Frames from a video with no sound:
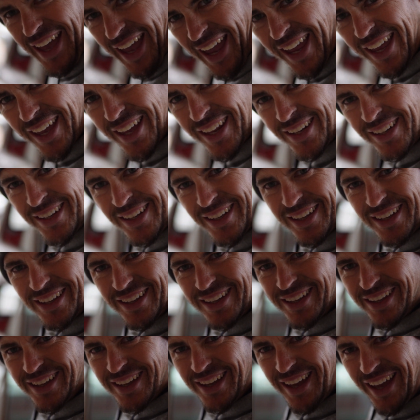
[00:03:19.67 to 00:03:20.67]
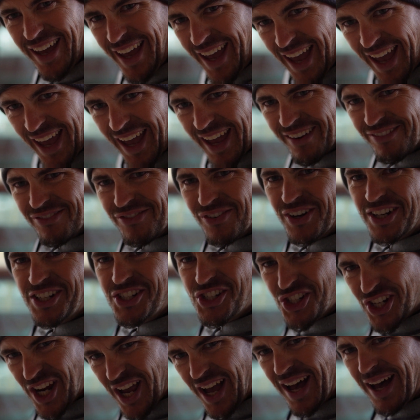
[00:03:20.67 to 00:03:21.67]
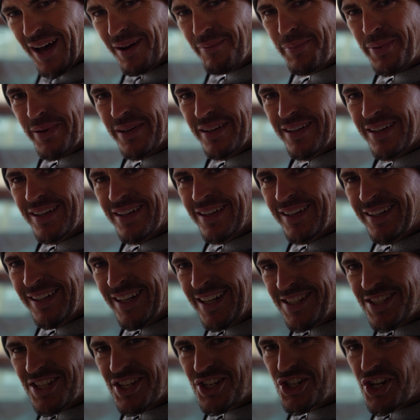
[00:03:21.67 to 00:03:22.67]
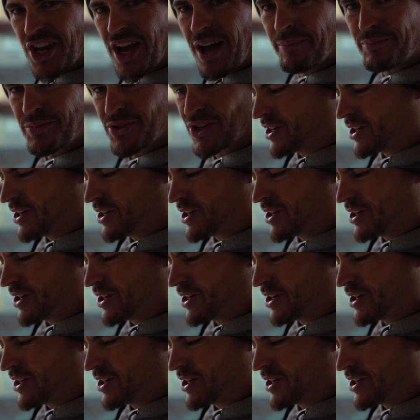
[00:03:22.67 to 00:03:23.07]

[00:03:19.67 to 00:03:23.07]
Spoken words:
And every shop needs a shop